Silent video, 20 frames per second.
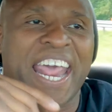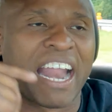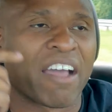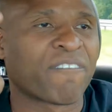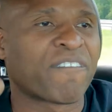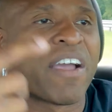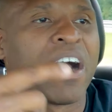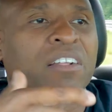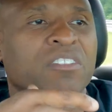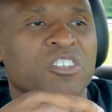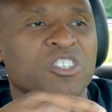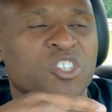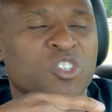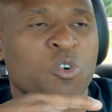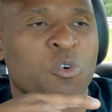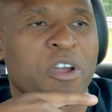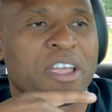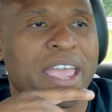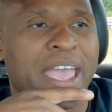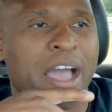and I found this
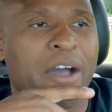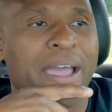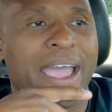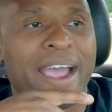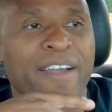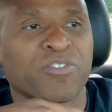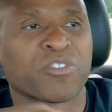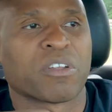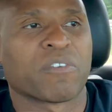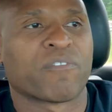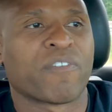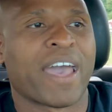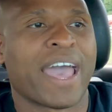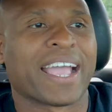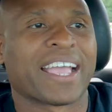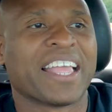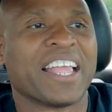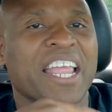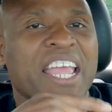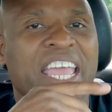story out after the
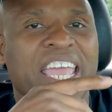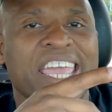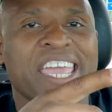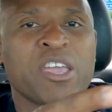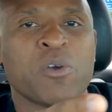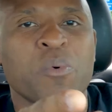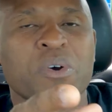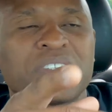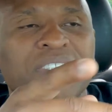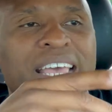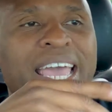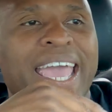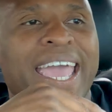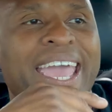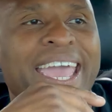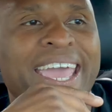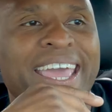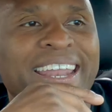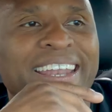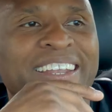fact. He was
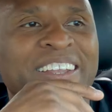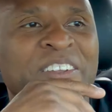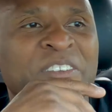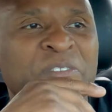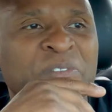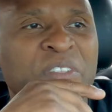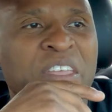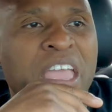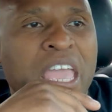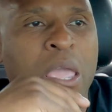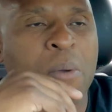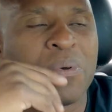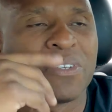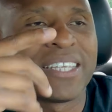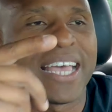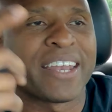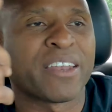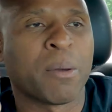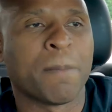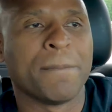at he
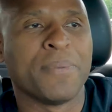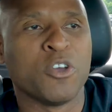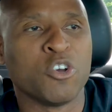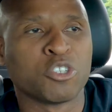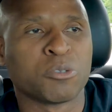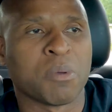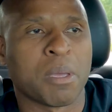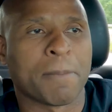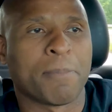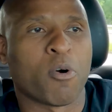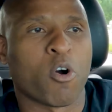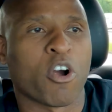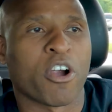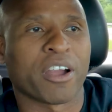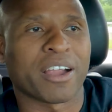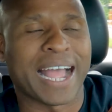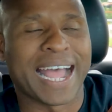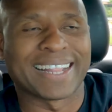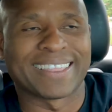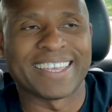was at an amusement
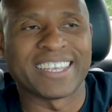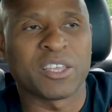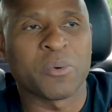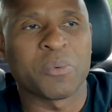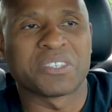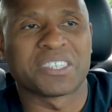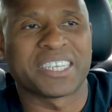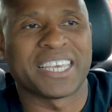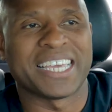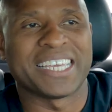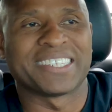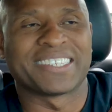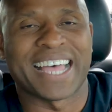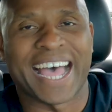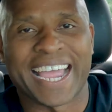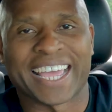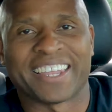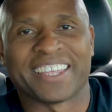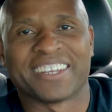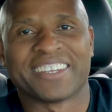park. I think it was Kings
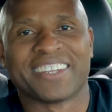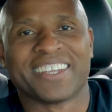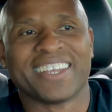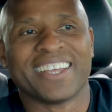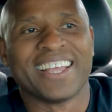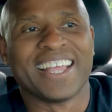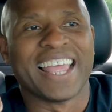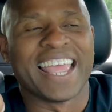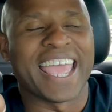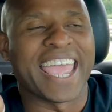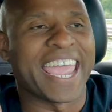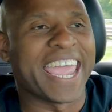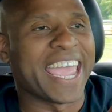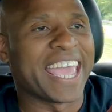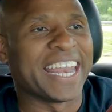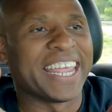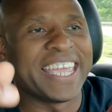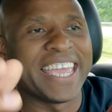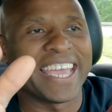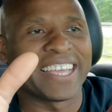Island
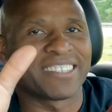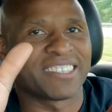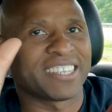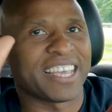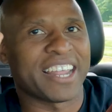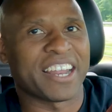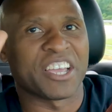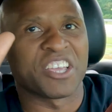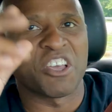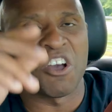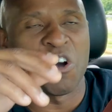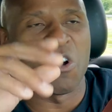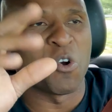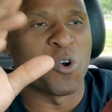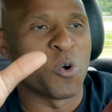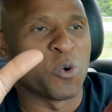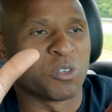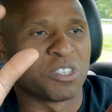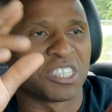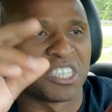and he had set a
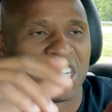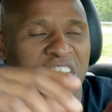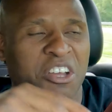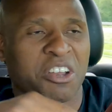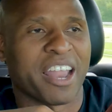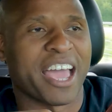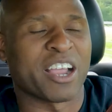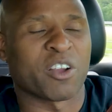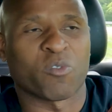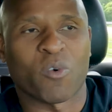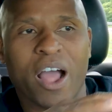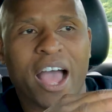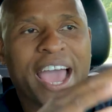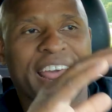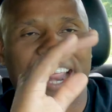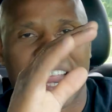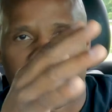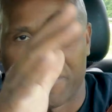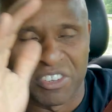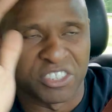goal to like
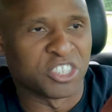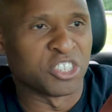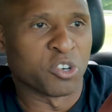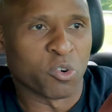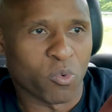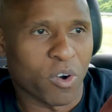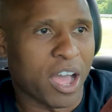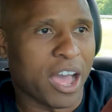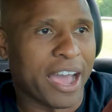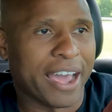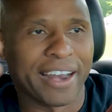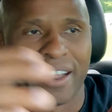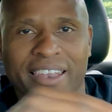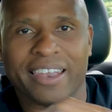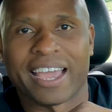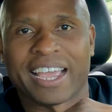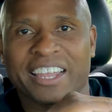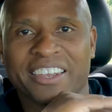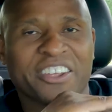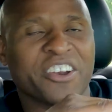ride every single ride,
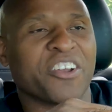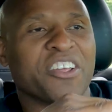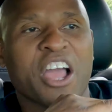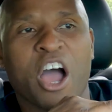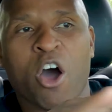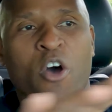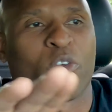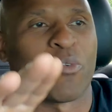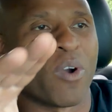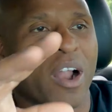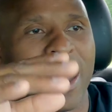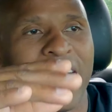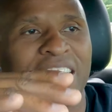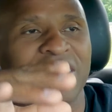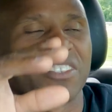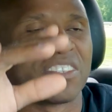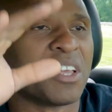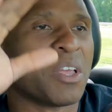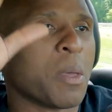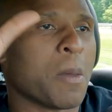like literally all the
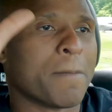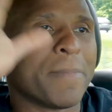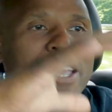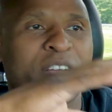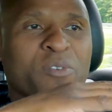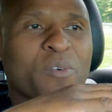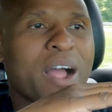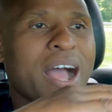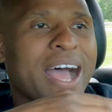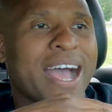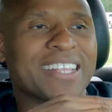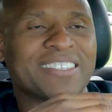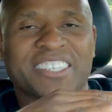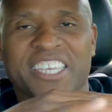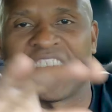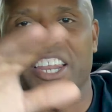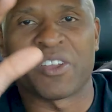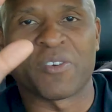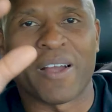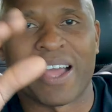rides, big rides,
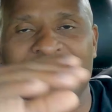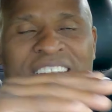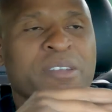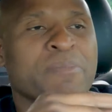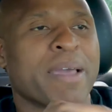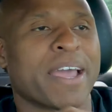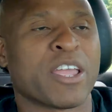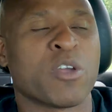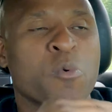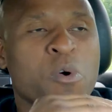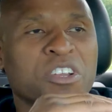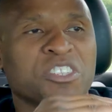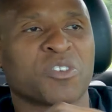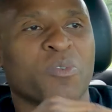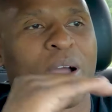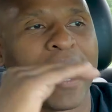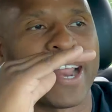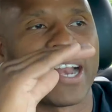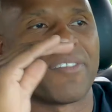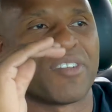kitty ride, didn't matter. He wanted to
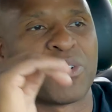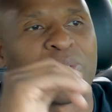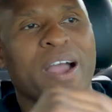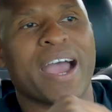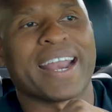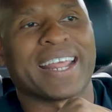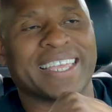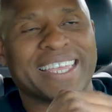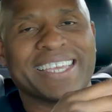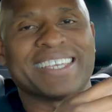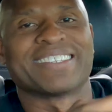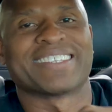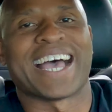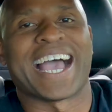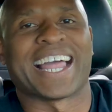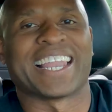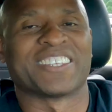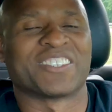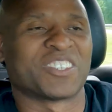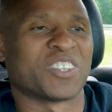ride every ride at Kings
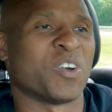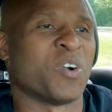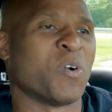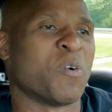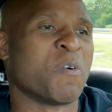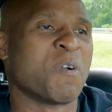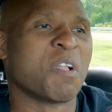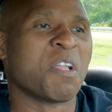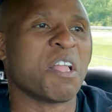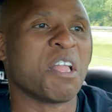Island. So